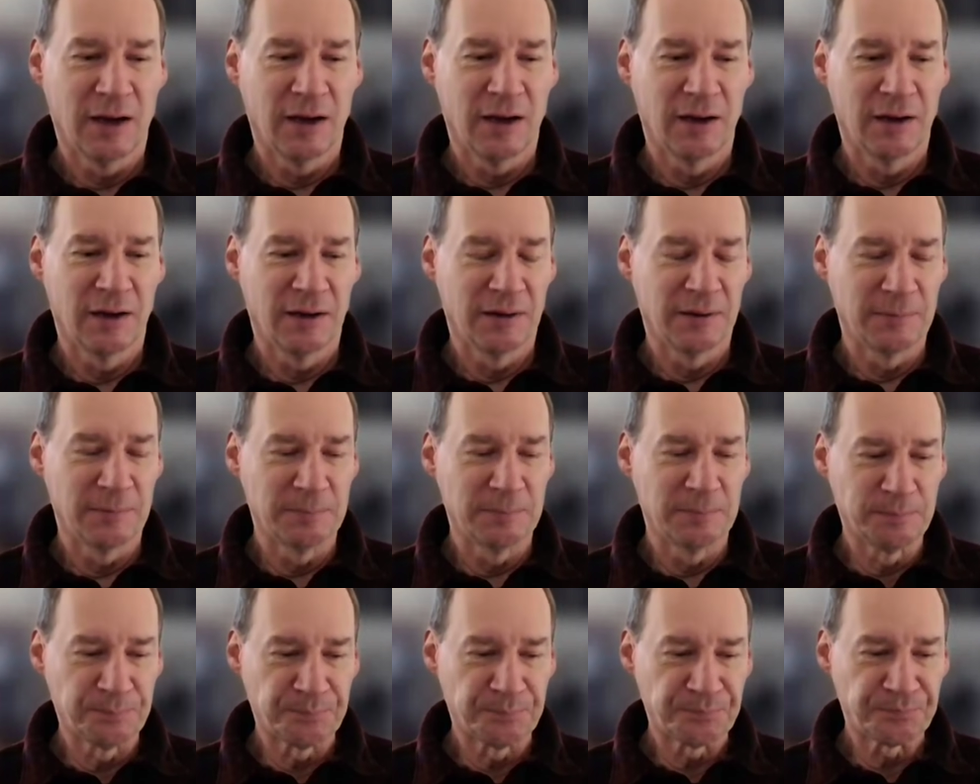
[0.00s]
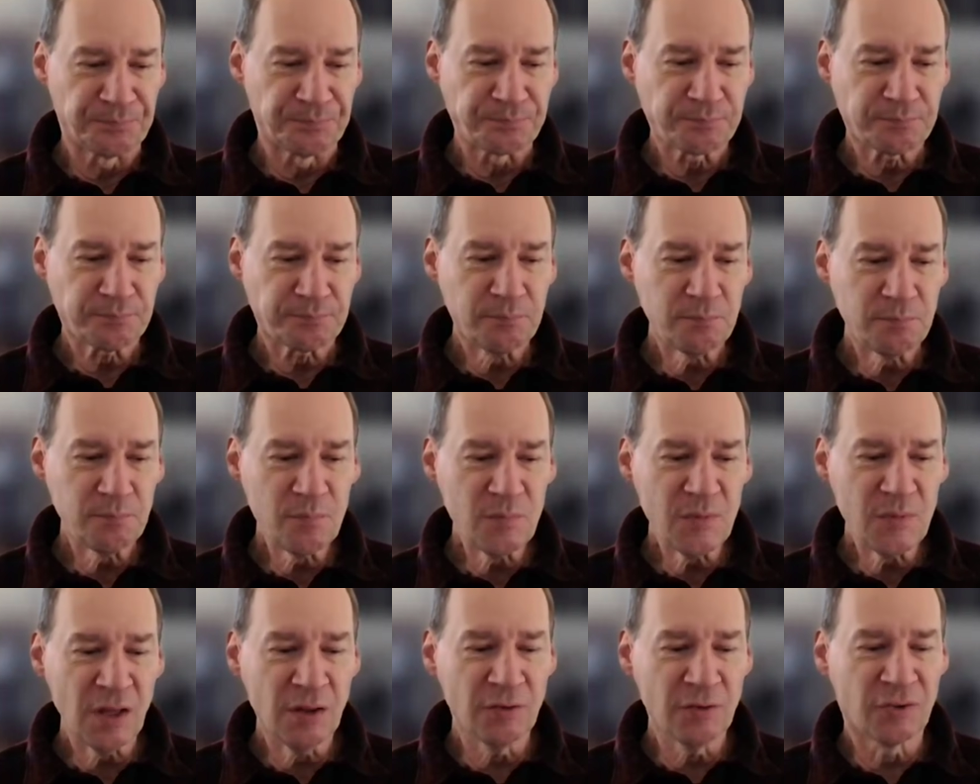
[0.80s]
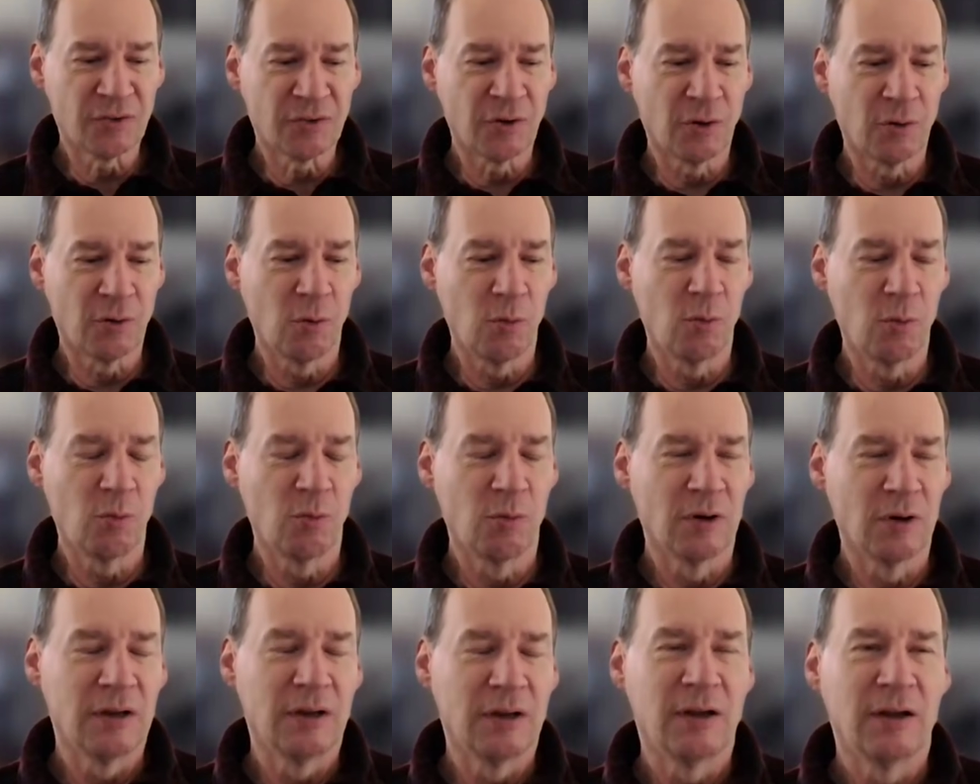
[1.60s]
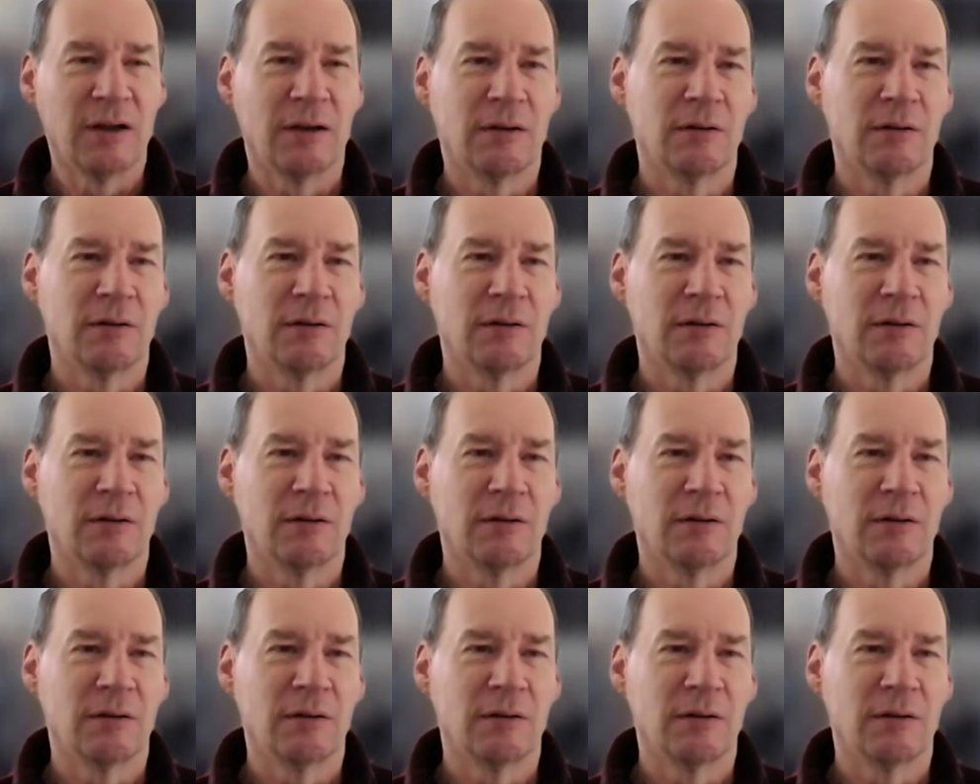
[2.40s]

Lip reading: Um, so